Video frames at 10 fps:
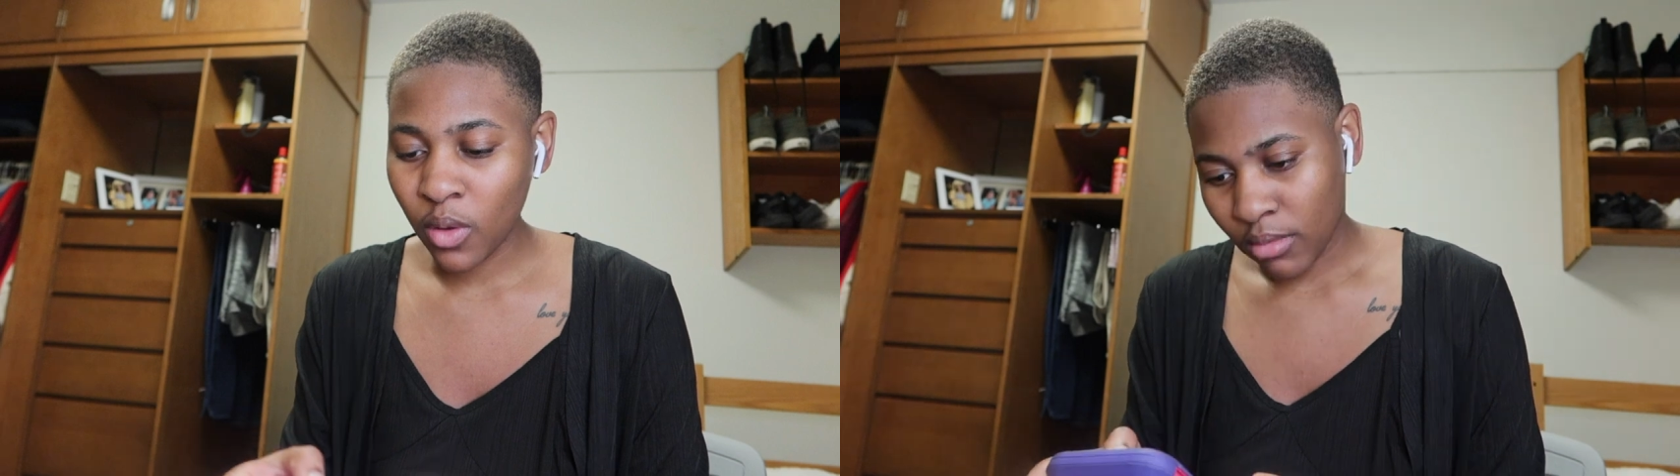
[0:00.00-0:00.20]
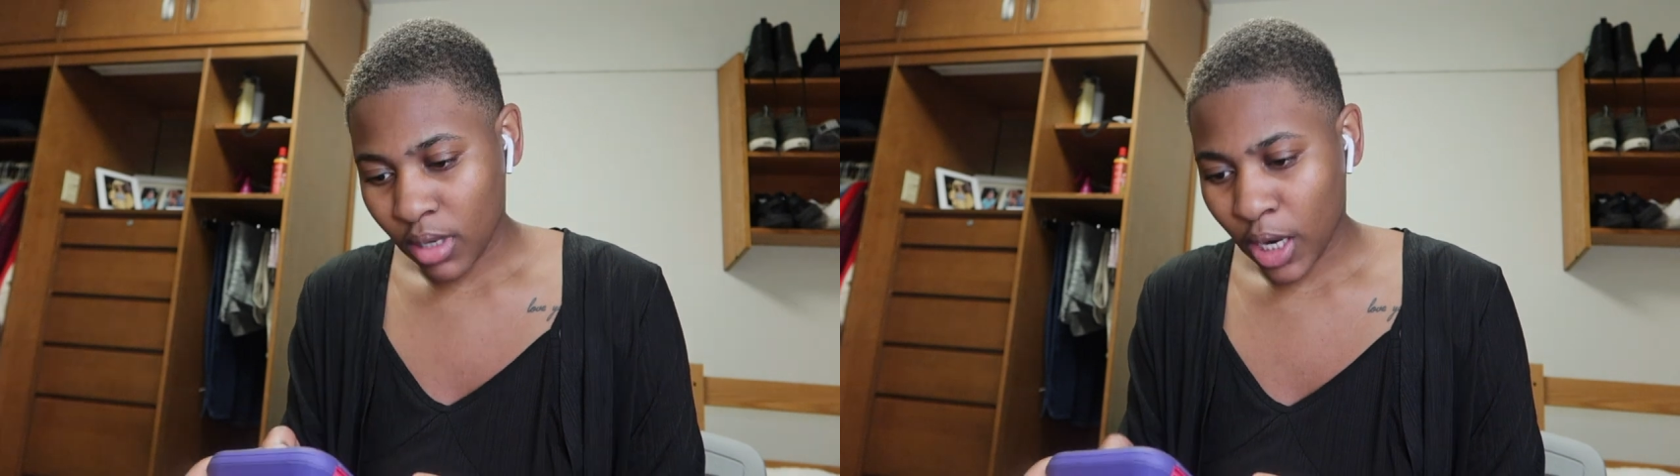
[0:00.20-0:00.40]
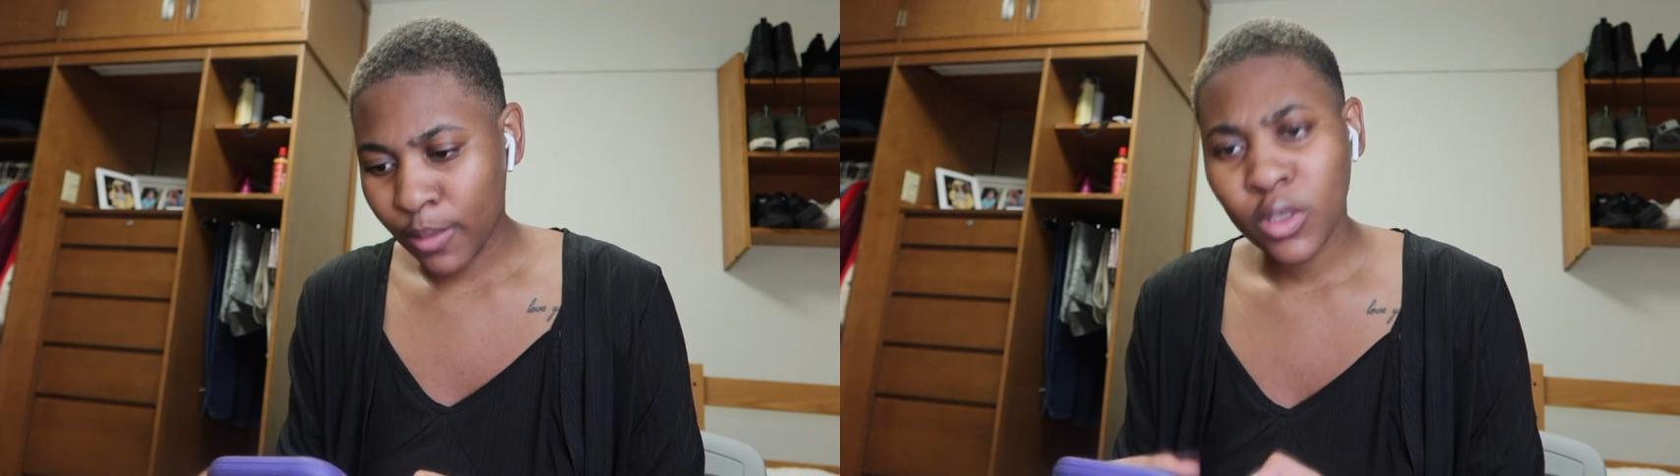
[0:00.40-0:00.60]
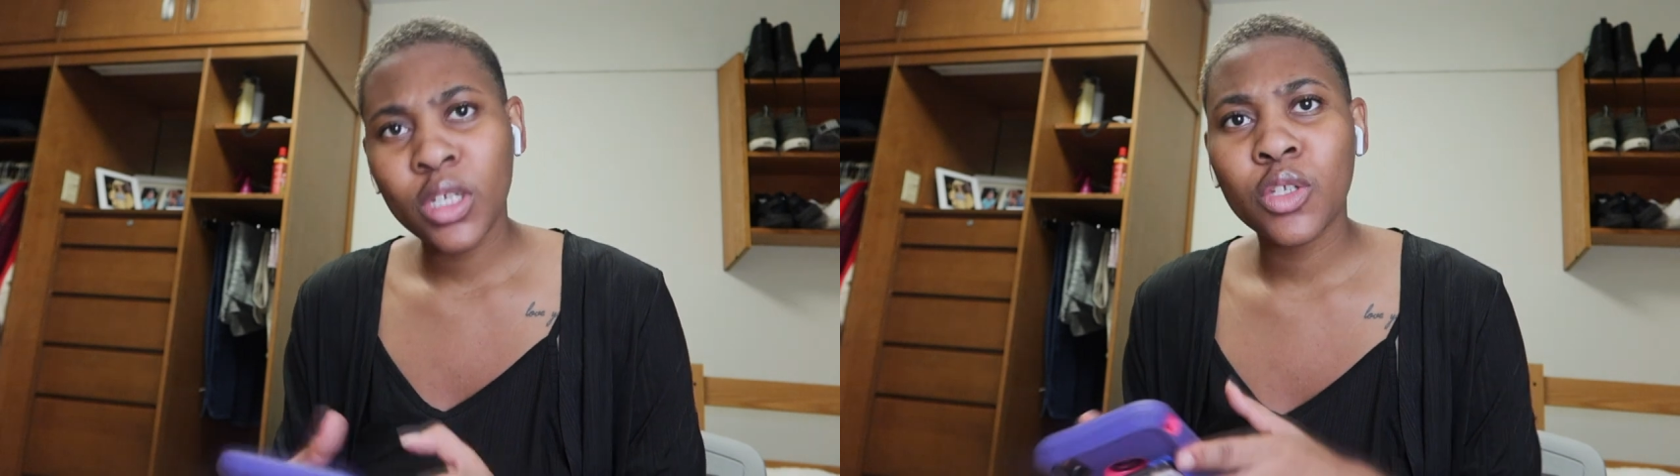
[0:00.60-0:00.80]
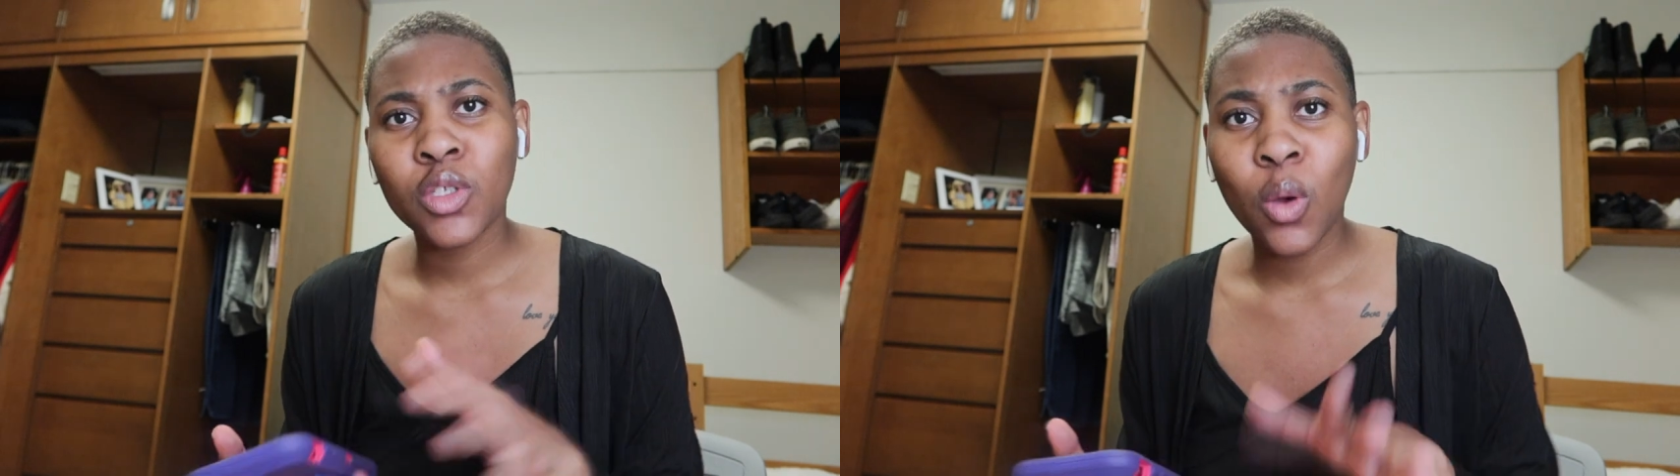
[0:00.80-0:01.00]
Her
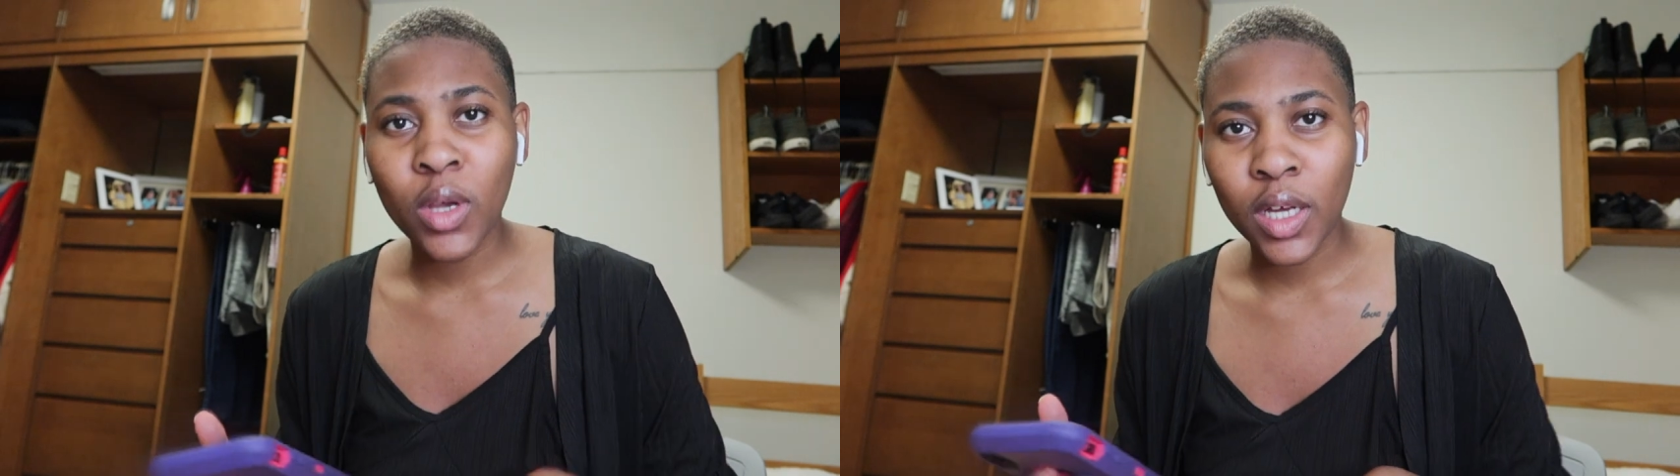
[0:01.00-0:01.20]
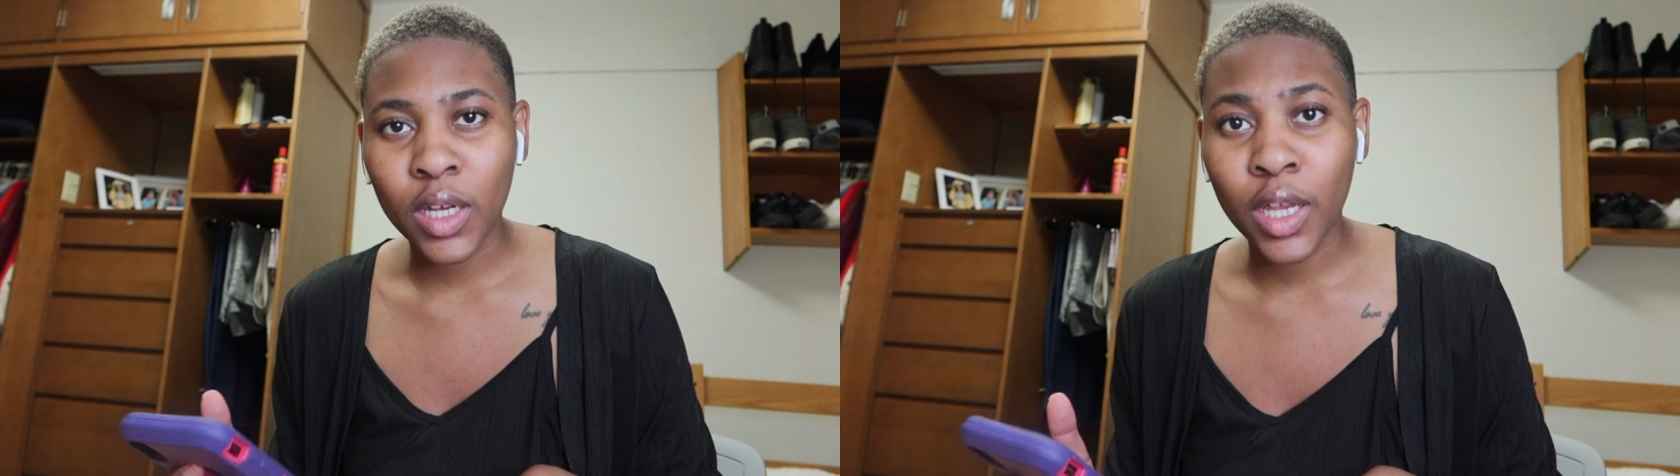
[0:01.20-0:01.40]
music is so good,